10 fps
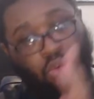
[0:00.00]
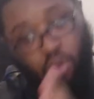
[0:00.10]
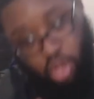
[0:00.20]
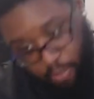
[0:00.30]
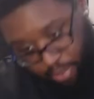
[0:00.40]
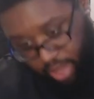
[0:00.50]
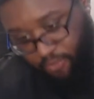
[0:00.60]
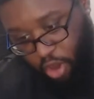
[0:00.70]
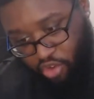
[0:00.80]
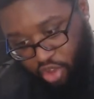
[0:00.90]
or the
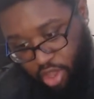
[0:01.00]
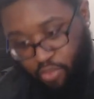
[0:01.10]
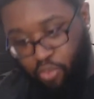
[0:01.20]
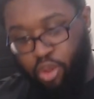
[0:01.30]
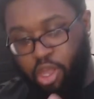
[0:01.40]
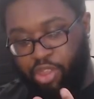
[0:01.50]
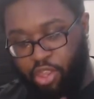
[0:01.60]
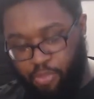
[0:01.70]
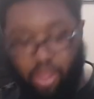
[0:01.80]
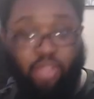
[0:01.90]
complete version was
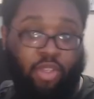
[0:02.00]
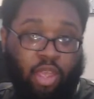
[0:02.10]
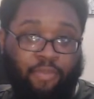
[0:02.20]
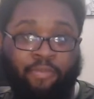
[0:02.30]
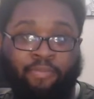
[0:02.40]
expensive.